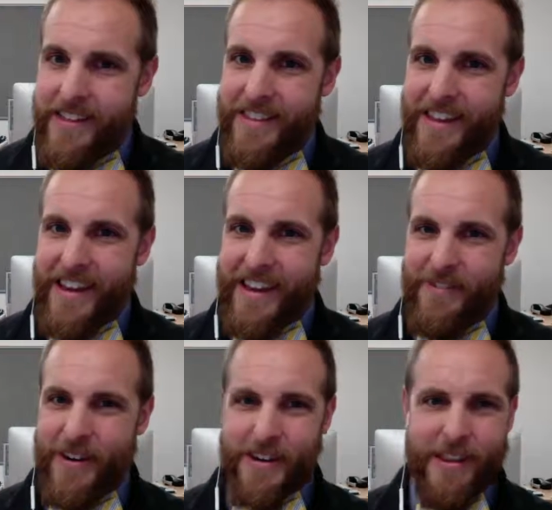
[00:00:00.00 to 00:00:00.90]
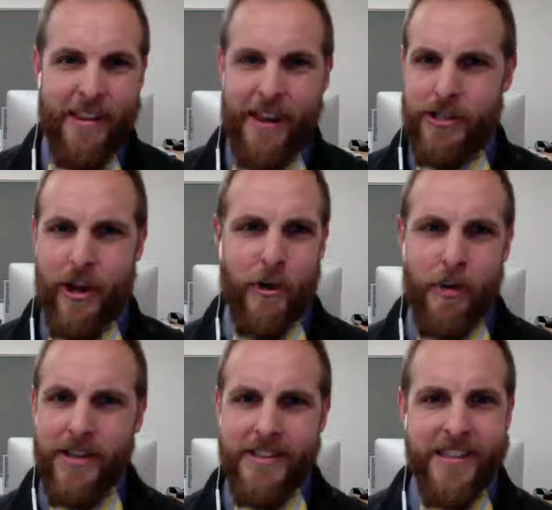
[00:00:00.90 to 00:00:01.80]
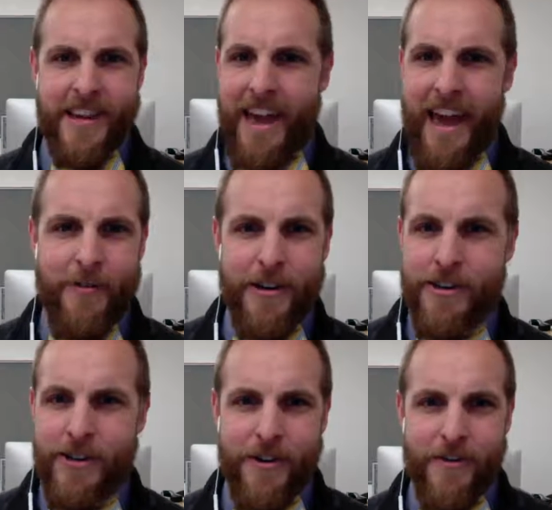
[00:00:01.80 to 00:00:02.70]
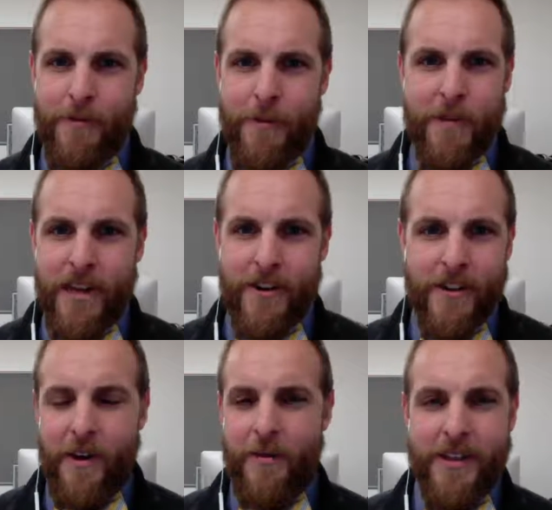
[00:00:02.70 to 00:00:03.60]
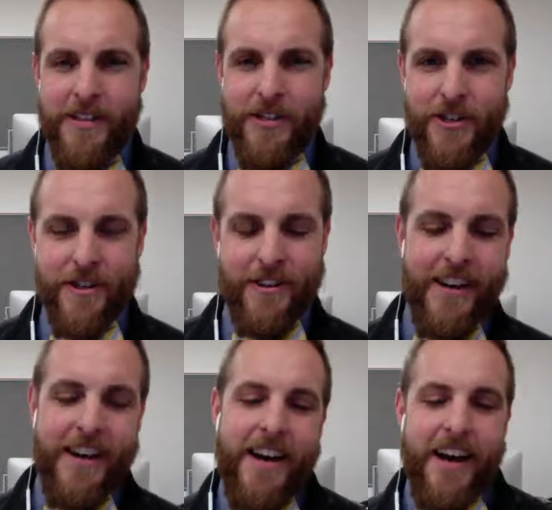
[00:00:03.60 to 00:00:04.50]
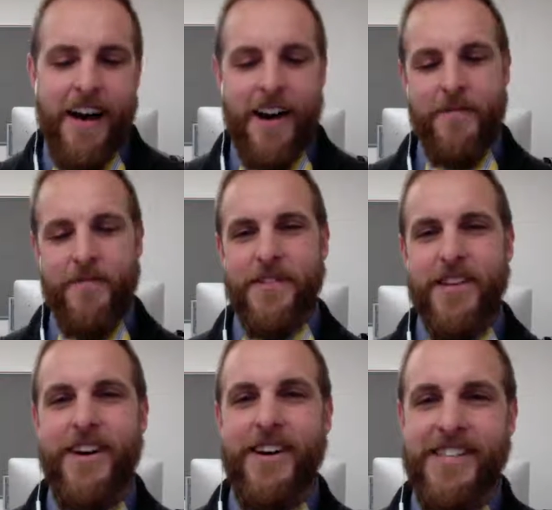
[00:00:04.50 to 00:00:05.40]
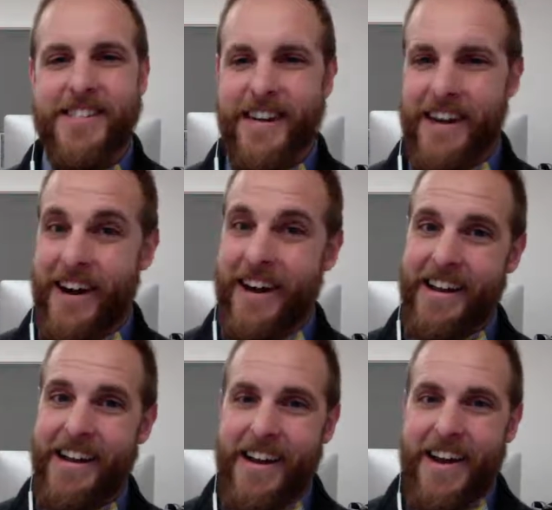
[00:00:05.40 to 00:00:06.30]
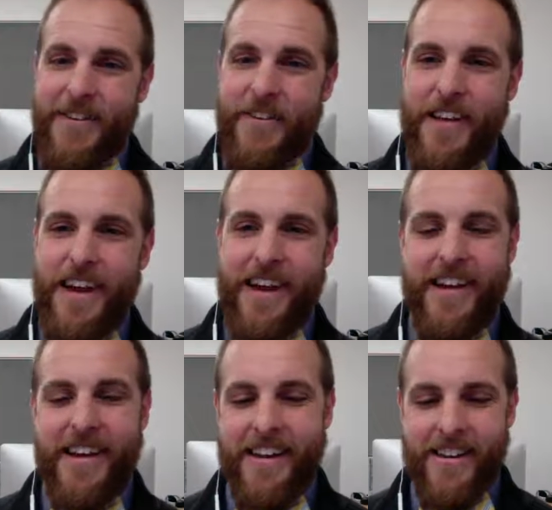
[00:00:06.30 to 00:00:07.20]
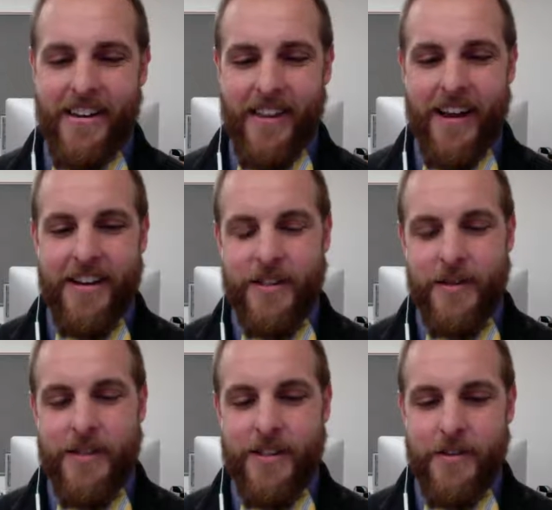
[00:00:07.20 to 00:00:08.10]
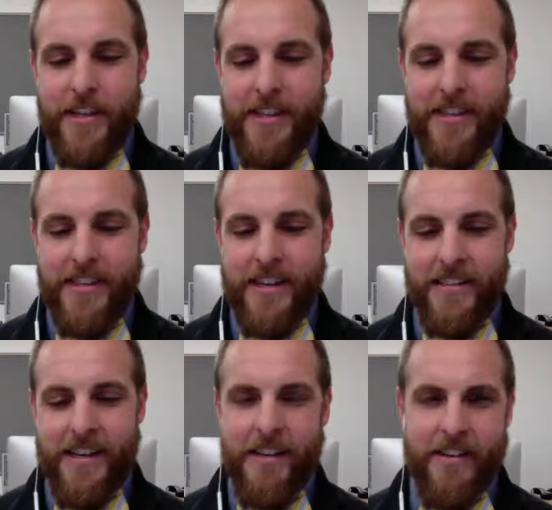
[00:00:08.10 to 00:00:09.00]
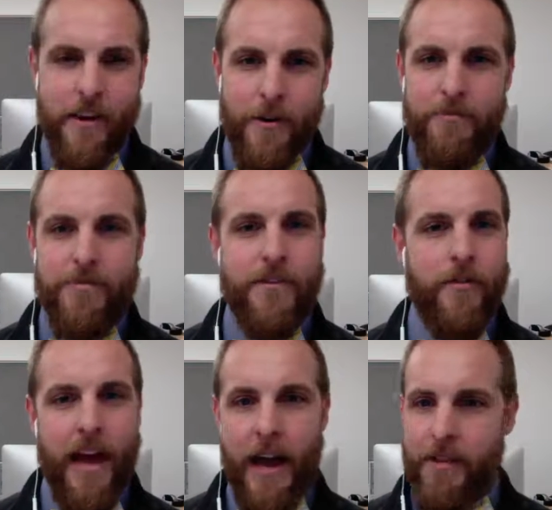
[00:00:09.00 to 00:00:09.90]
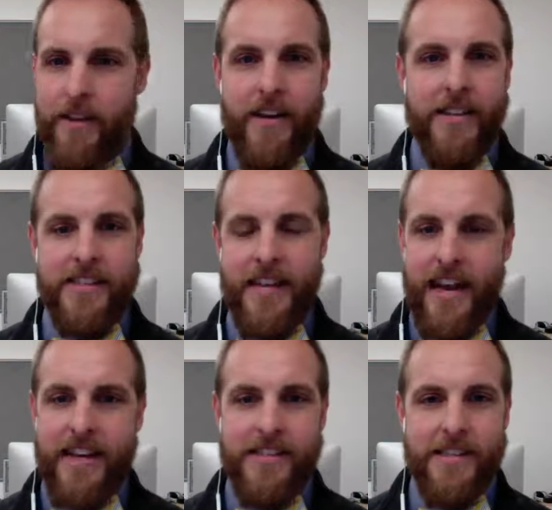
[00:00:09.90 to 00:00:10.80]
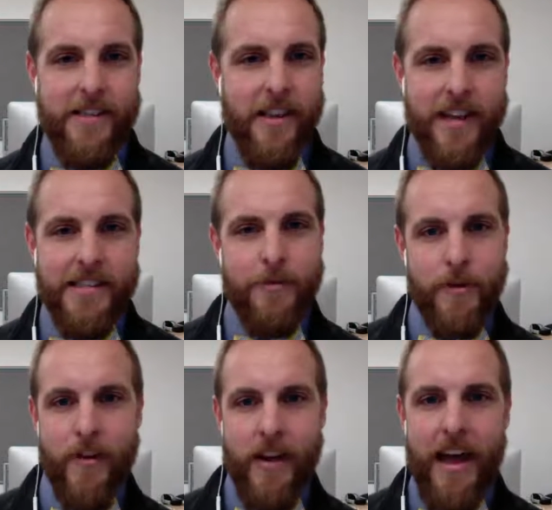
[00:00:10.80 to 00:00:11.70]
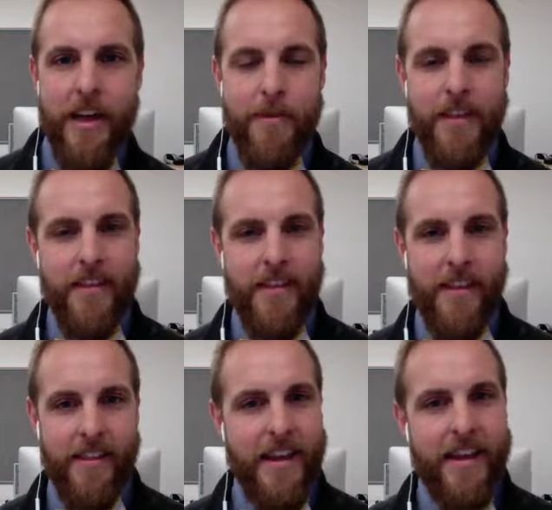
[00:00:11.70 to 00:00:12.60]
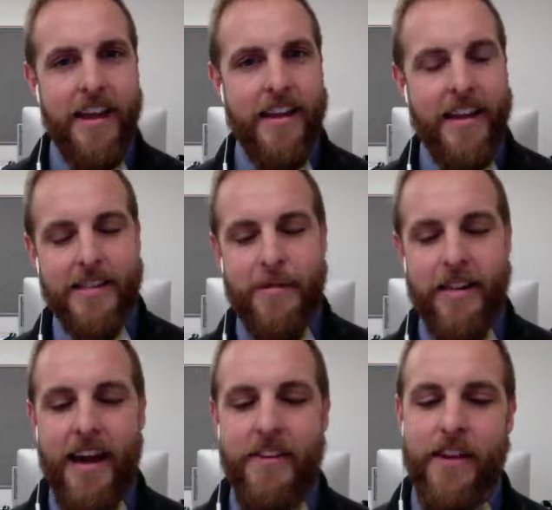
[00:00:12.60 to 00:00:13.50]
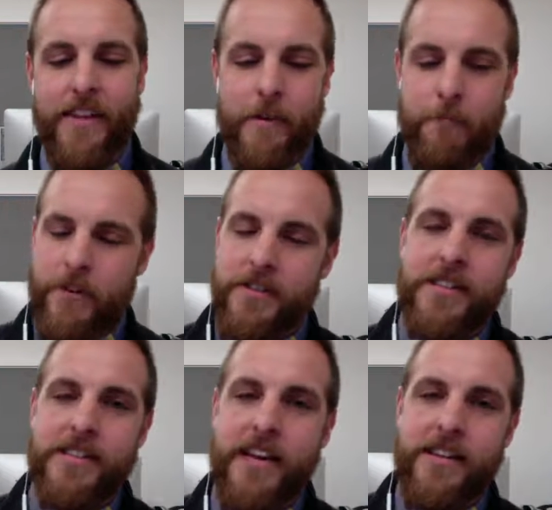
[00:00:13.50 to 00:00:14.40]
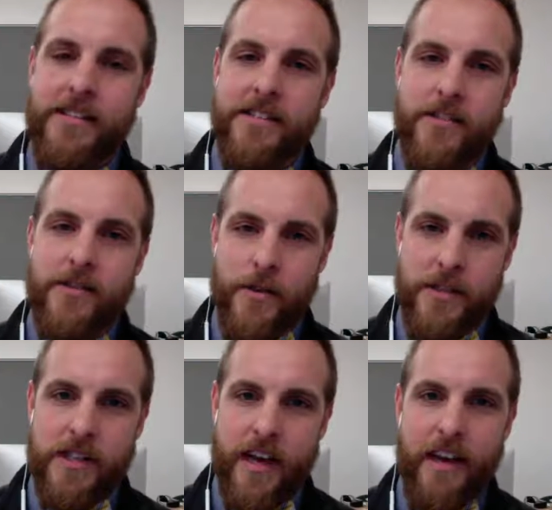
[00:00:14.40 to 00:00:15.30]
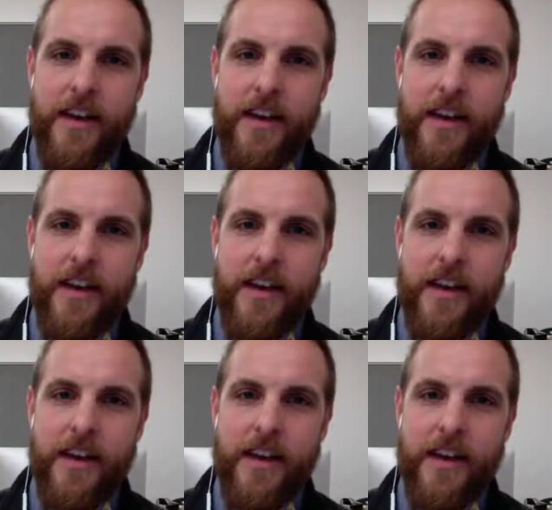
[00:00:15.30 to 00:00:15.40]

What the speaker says: Like, am I getting like Darwin's like handwritten journal from the Beagle? Like, what is a journal? So I was like, all right, we've got to, get students to read these things. And, the vocabulary and the science is a lot of times over their head, but they can get something out of it. And for instance, I had this student today